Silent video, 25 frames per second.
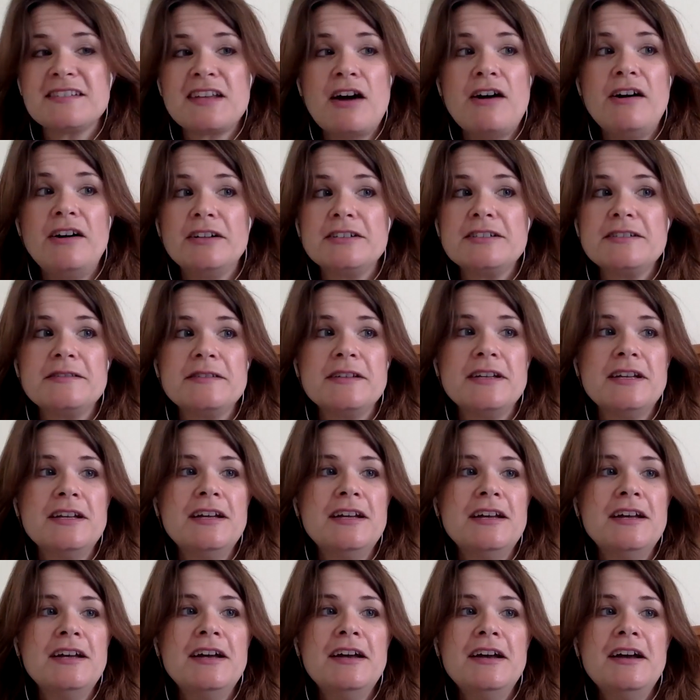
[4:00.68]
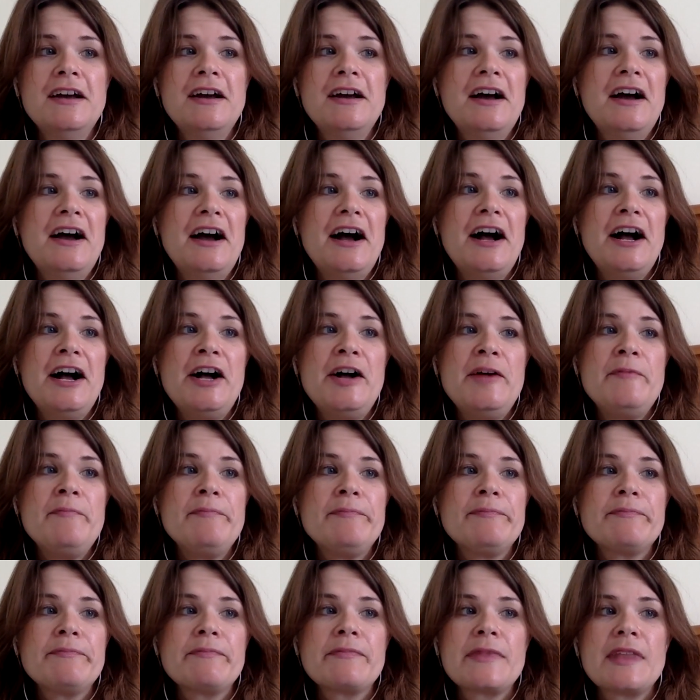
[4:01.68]
hard.
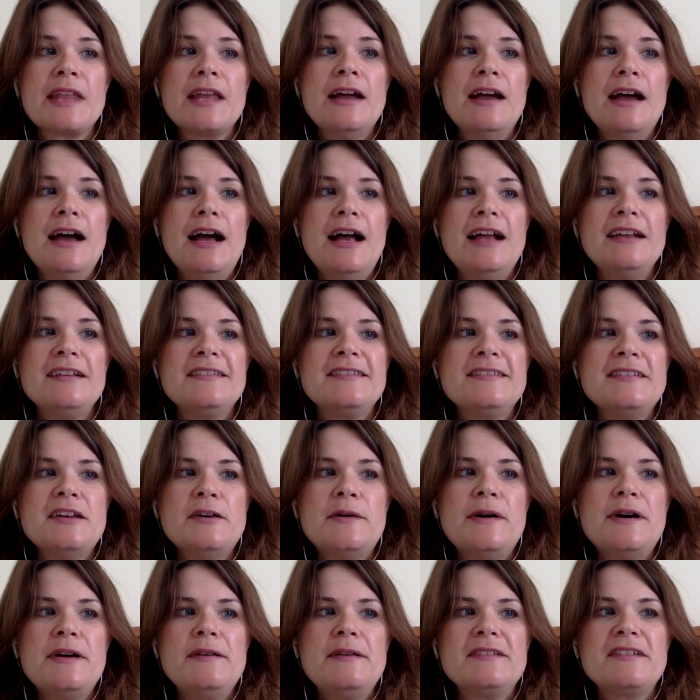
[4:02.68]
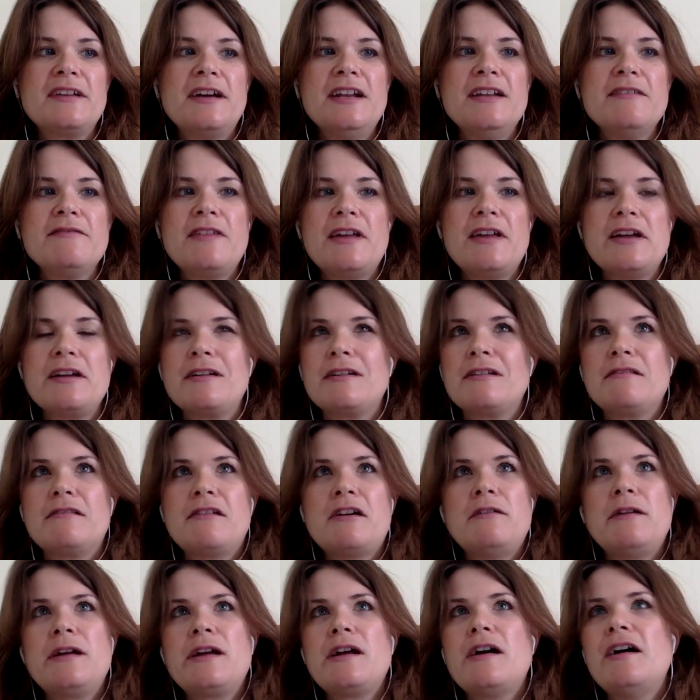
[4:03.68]
And so I was kind of like
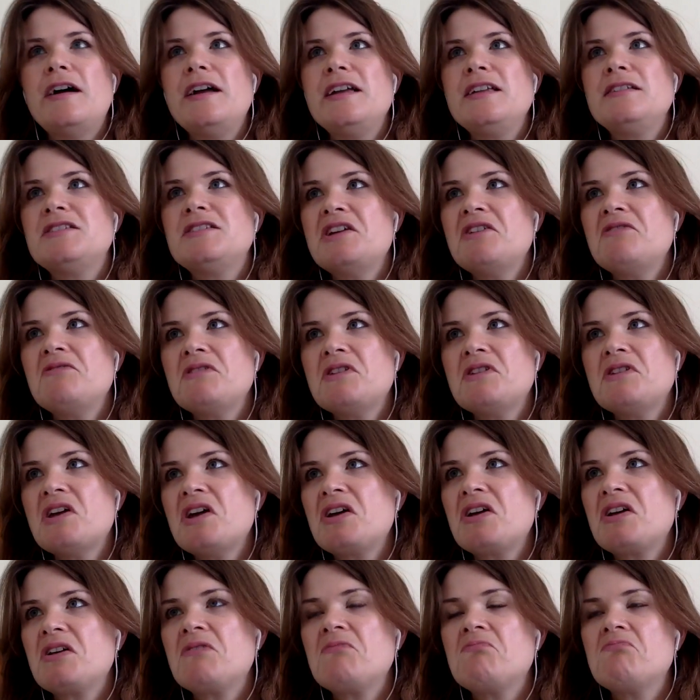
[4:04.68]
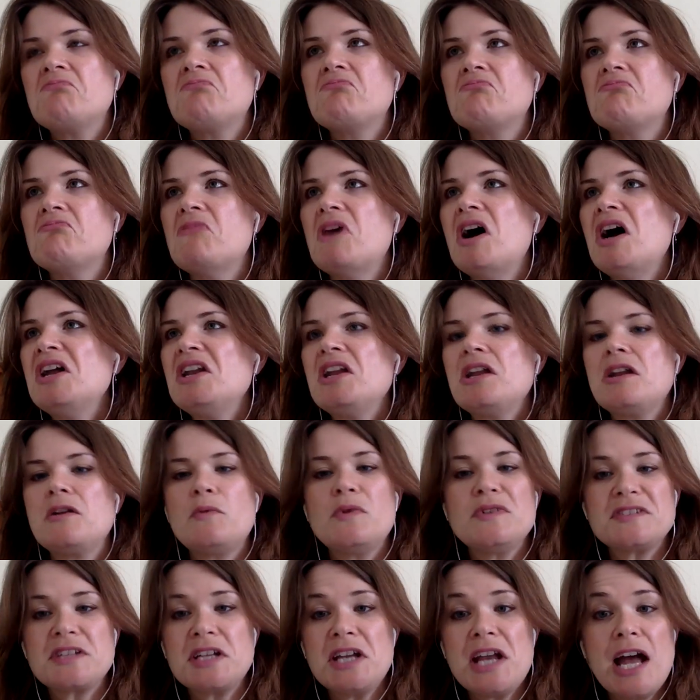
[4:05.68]
going, I don't know
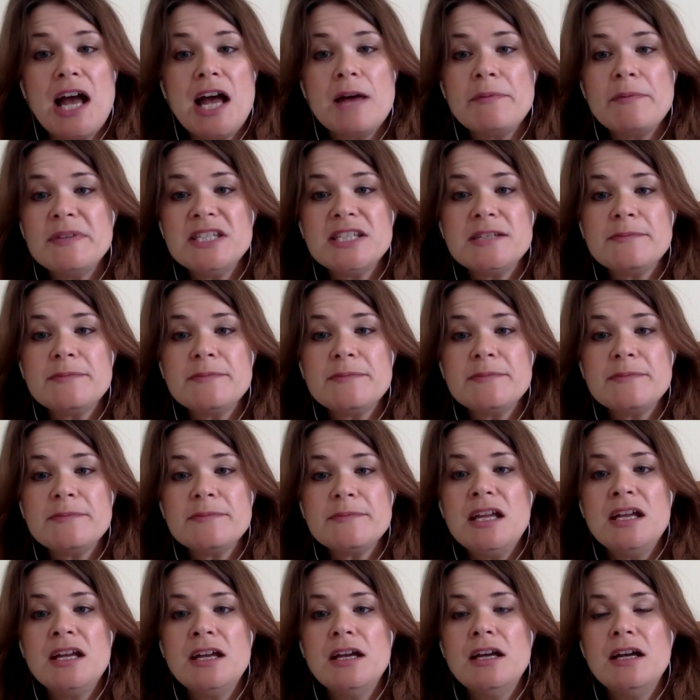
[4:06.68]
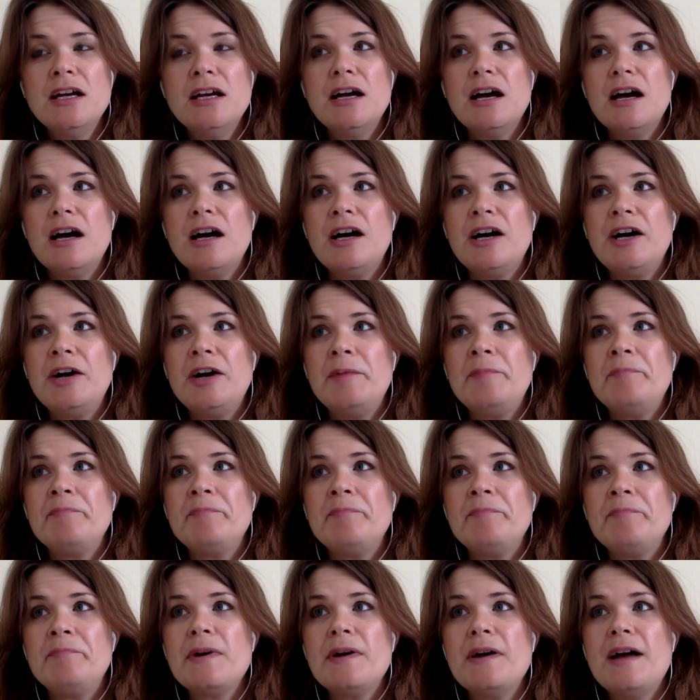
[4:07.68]
what's going to happen to me. And
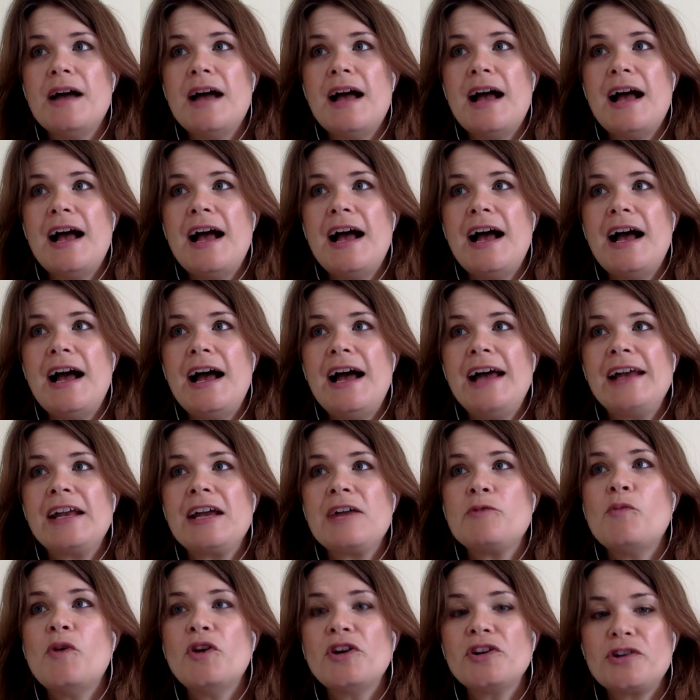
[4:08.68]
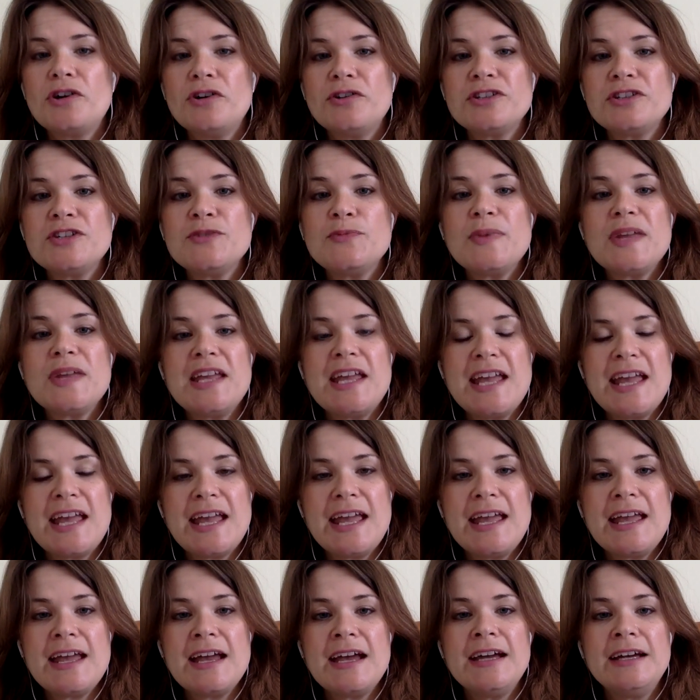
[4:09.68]
I want God to be
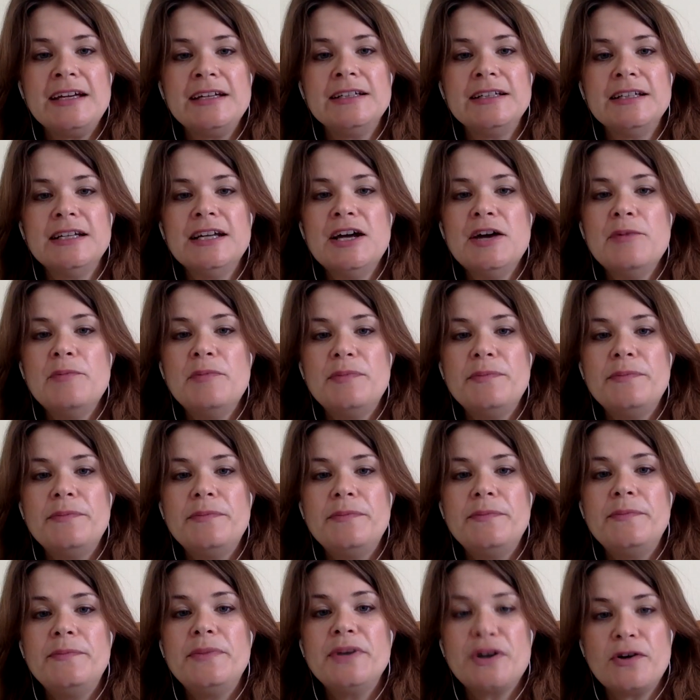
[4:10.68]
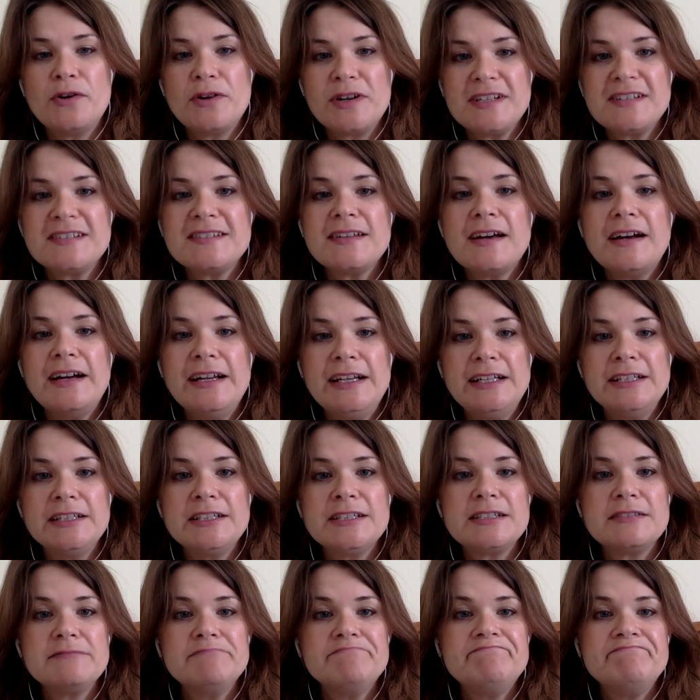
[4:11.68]
here, but God is
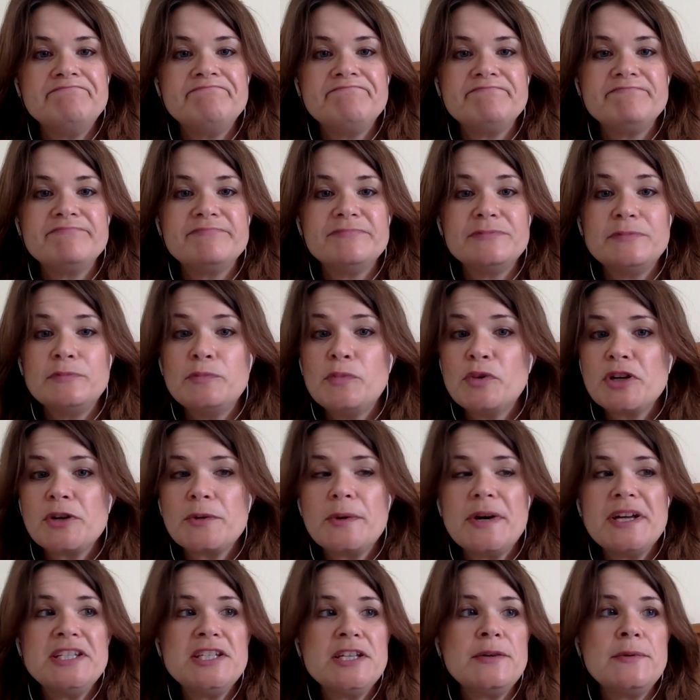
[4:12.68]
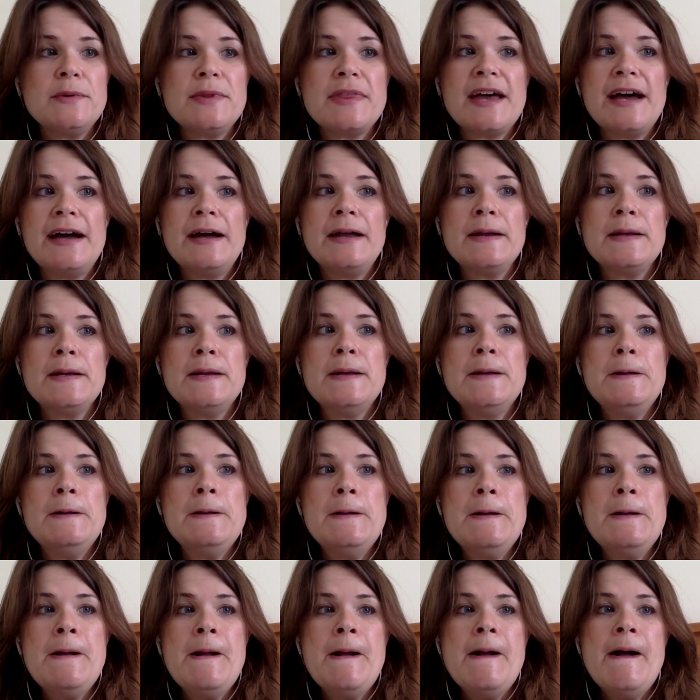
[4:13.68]
silent. And what do I do with that?
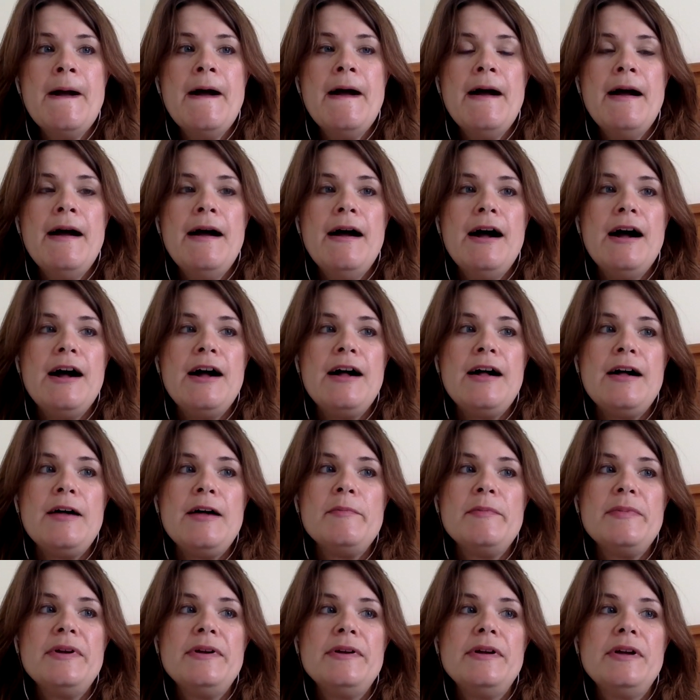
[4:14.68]
And